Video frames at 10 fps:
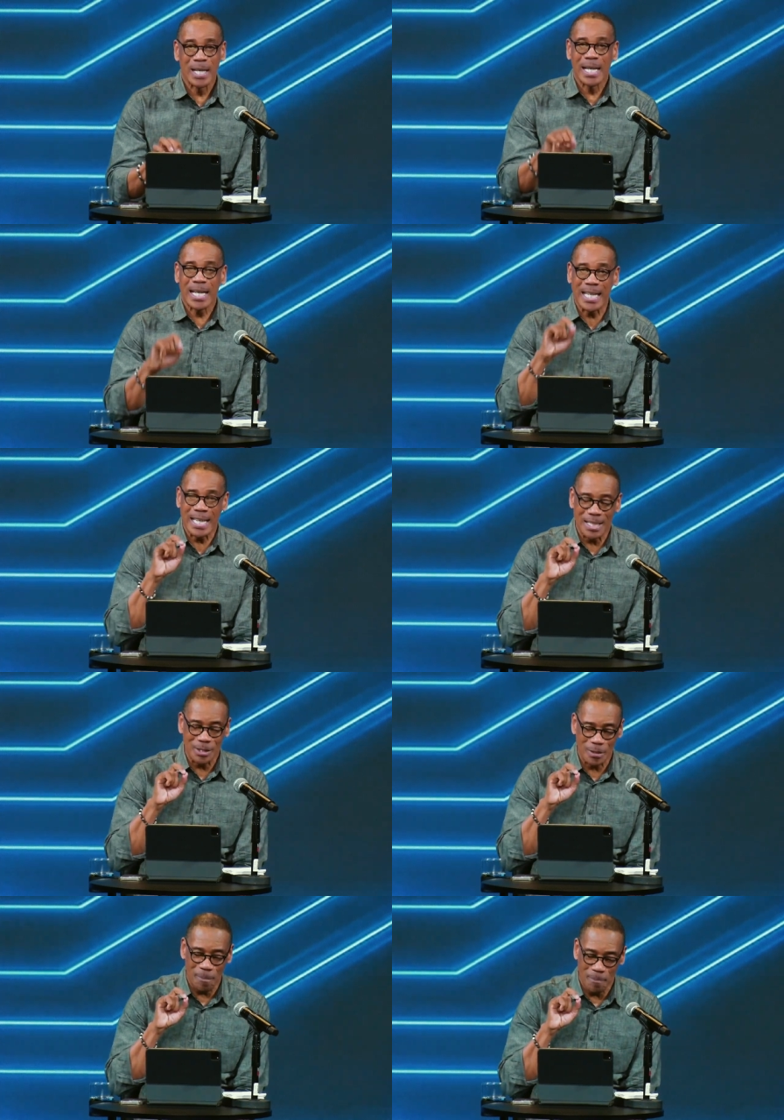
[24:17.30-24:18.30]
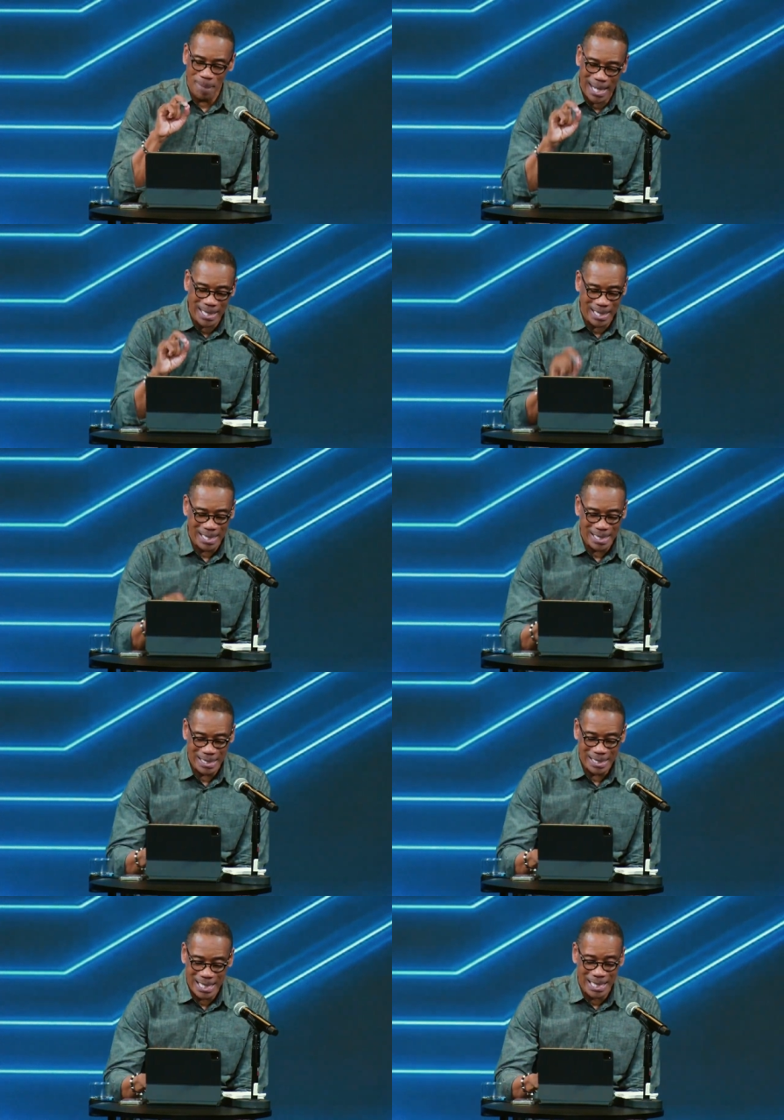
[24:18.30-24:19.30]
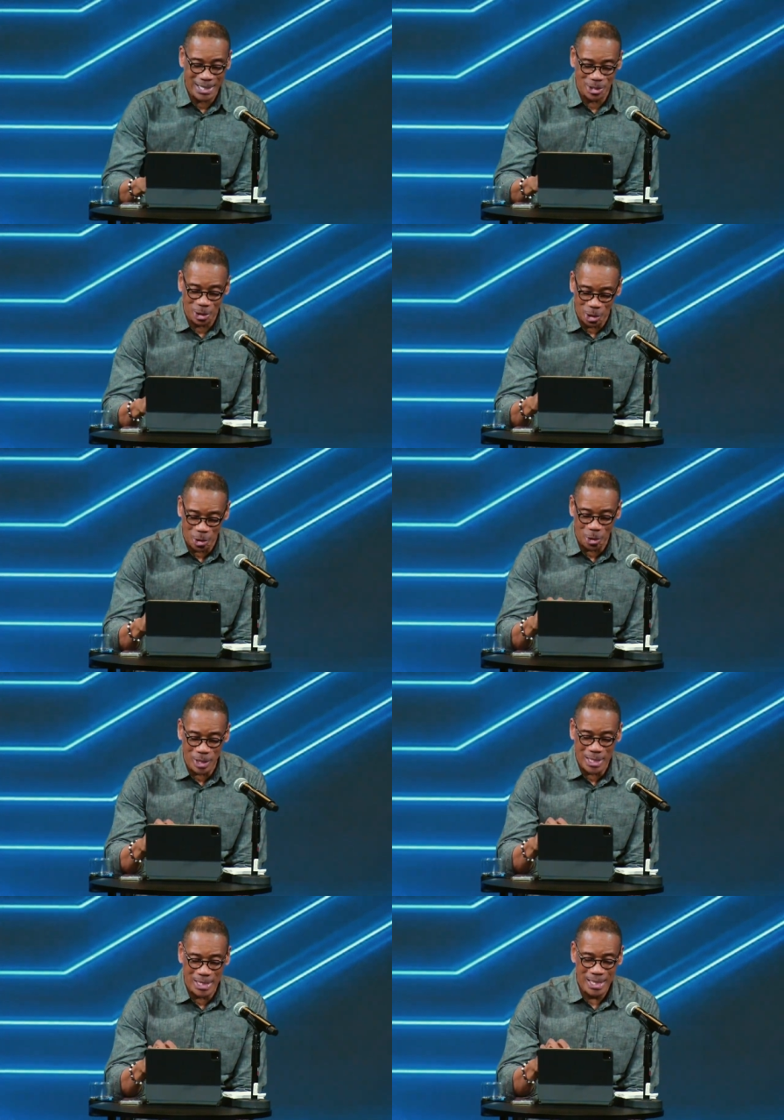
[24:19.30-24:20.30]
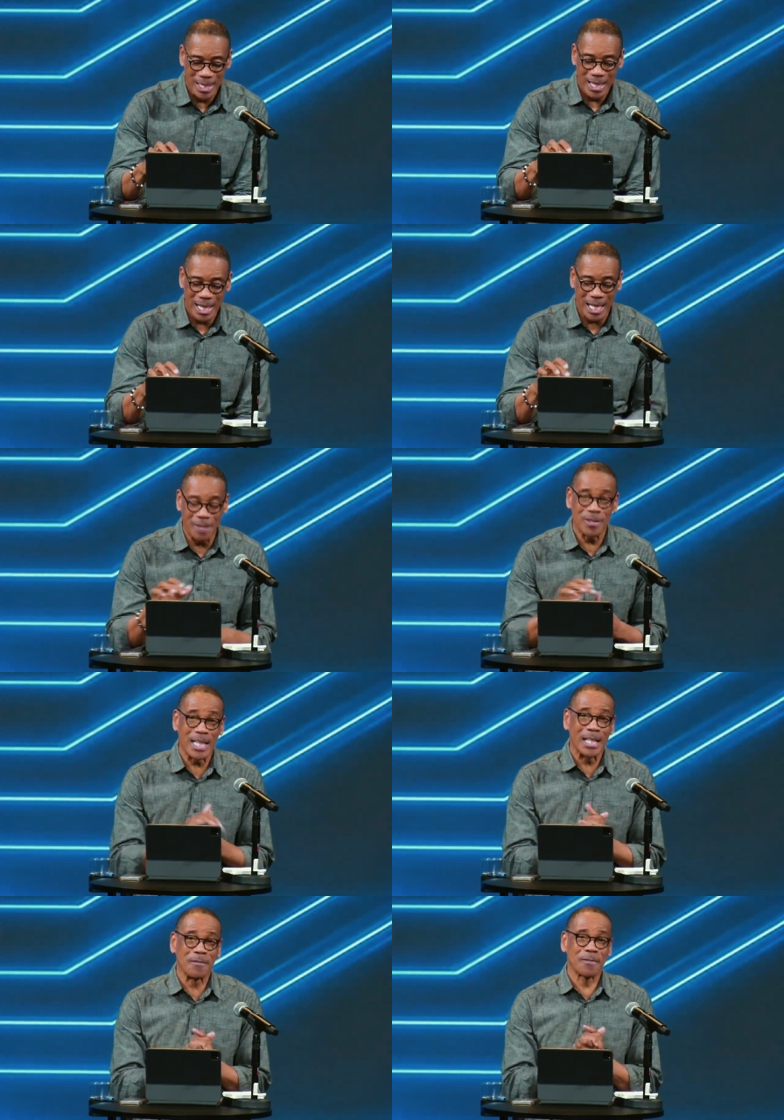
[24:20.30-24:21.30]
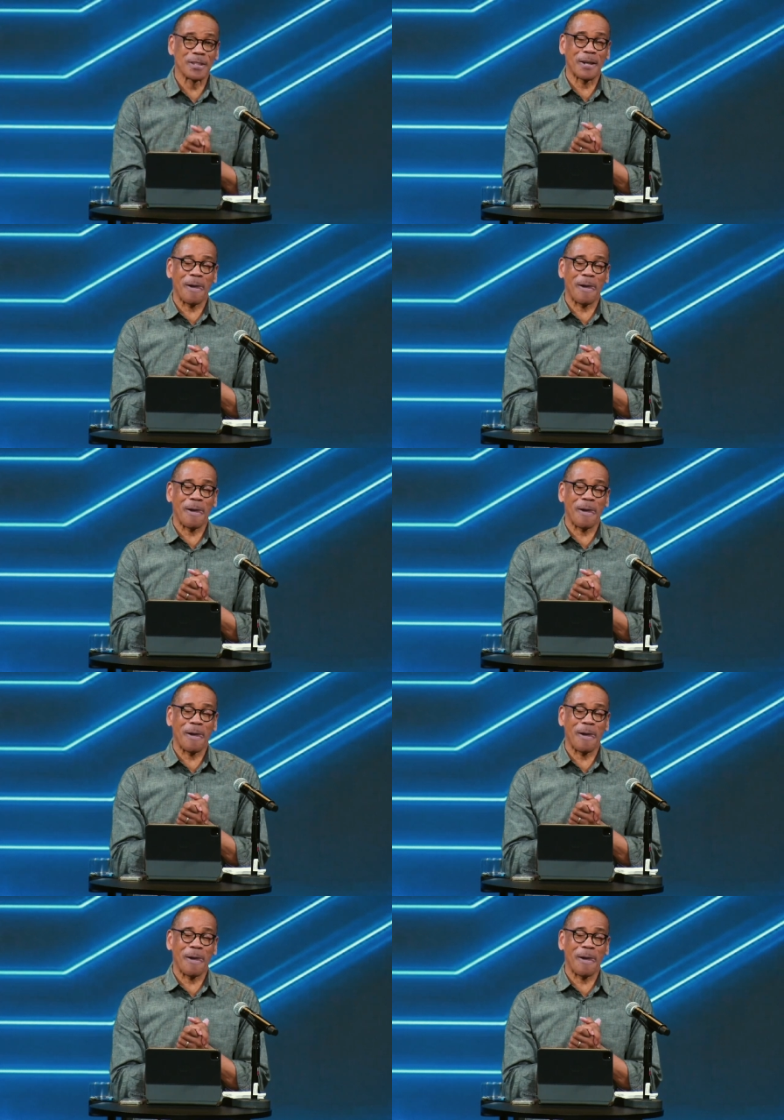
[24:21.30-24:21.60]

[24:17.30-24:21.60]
He is my God, He is the Lord of love.